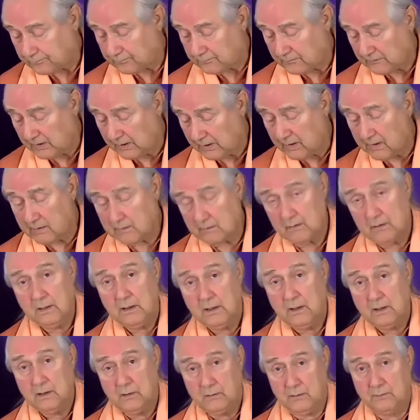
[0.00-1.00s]
And
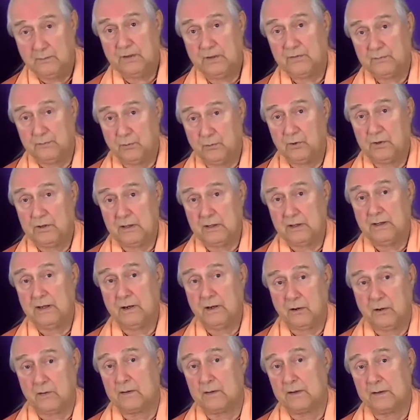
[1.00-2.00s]
we must put in
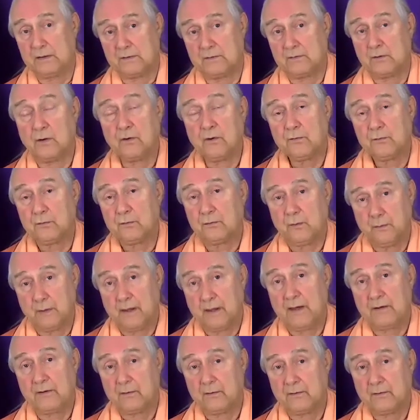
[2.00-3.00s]
here that it's also a
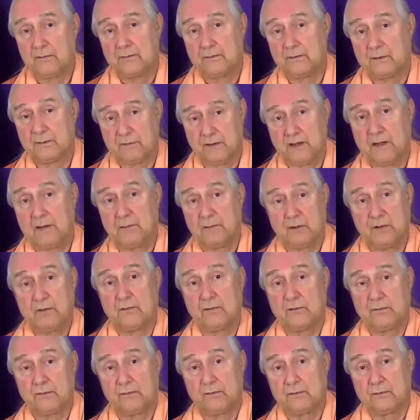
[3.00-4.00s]
matter of Divine
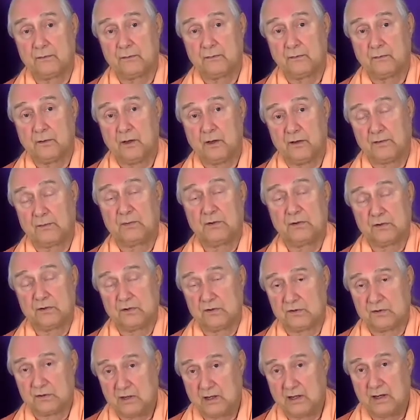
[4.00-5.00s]
Mother's
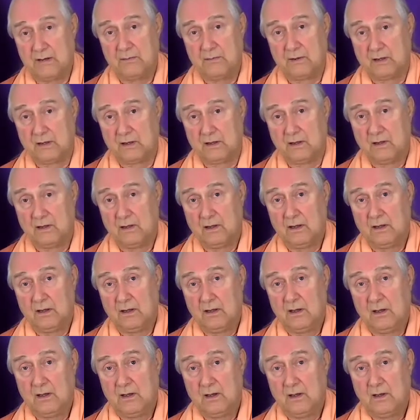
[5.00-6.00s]
auspicious timing
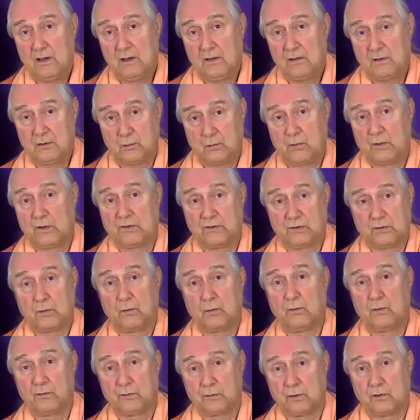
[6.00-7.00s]
to when a
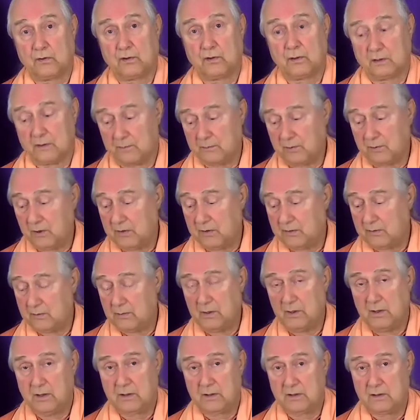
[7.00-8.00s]
soul is going to depart the
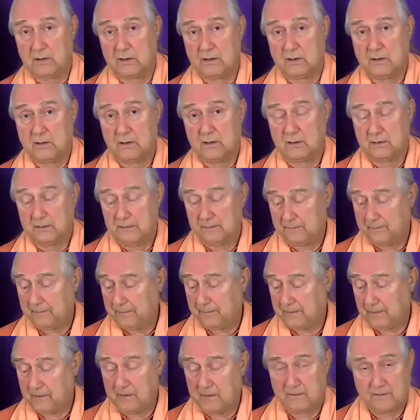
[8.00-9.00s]
body.
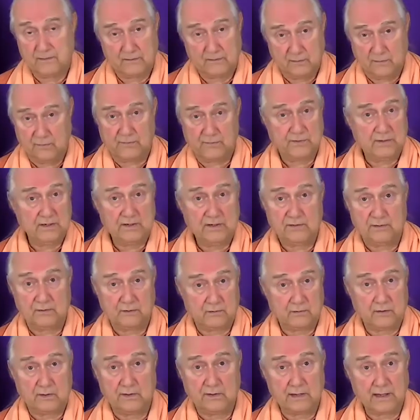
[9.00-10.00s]
There's teachings
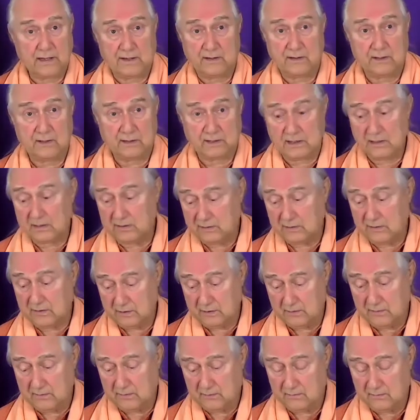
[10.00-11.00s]
on that in the
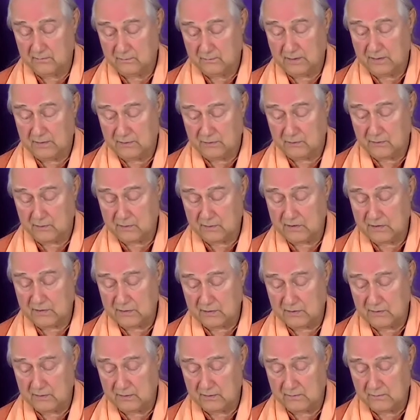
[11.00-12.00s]
Gita by Sri
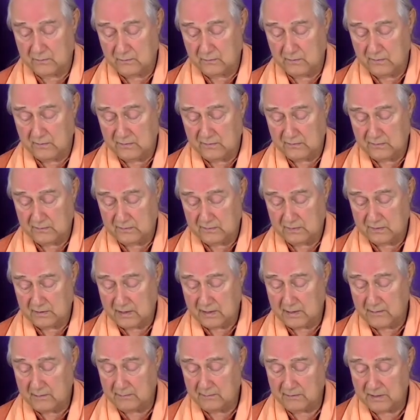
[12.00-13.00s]
Krishna, of course, the
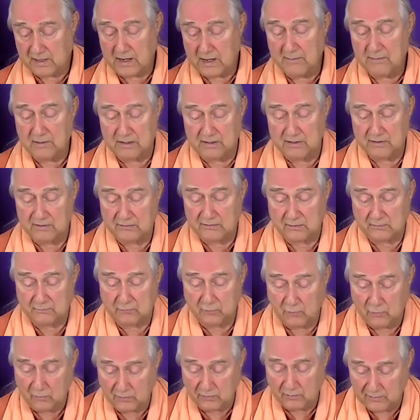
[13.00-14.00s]
timeliness of the
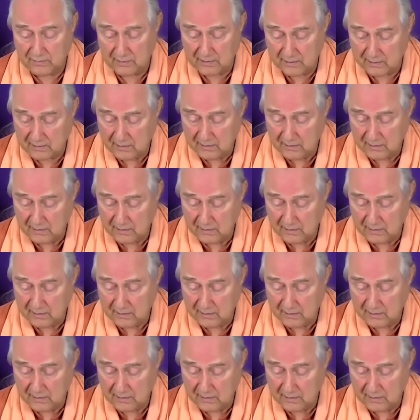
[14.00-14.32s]
whole thing.